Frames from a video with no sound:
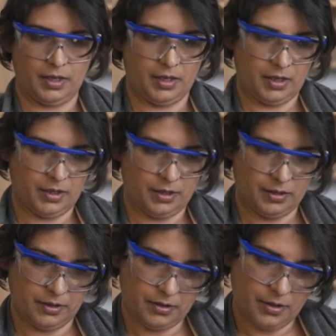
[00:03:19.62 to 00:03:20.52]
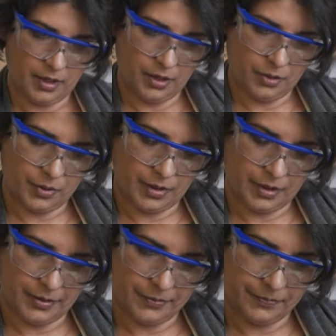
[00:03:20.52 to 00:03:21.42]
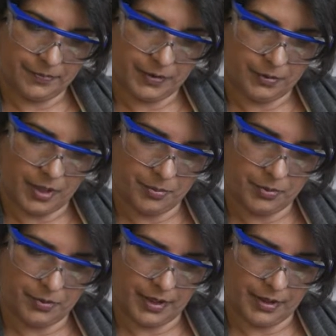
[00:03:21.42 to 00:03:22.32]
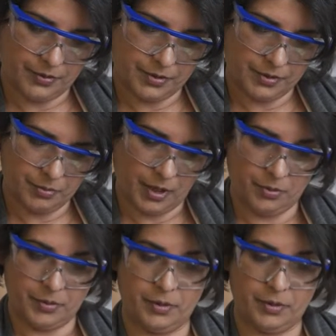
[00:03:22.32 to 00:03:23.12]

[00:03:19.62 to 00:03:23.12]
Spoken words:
and now we're up around, probably